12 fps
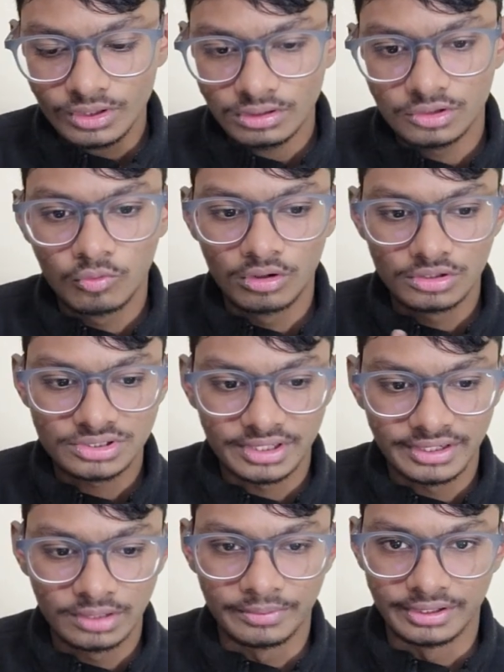you want to
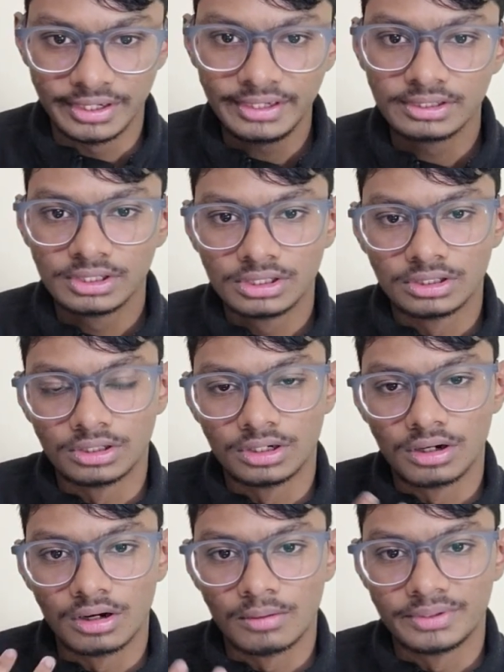study a bit,
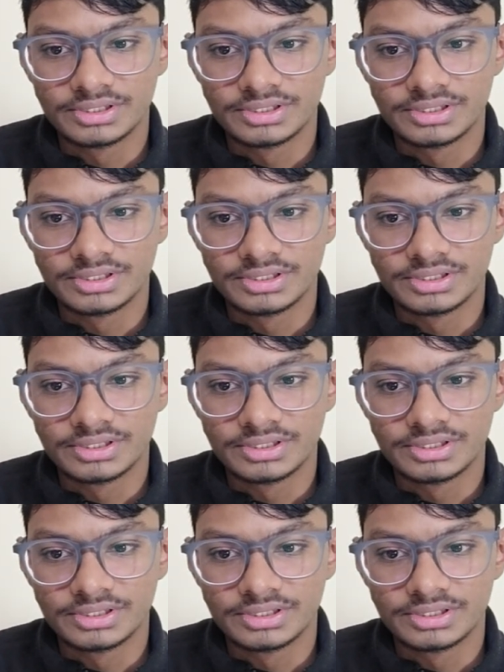right,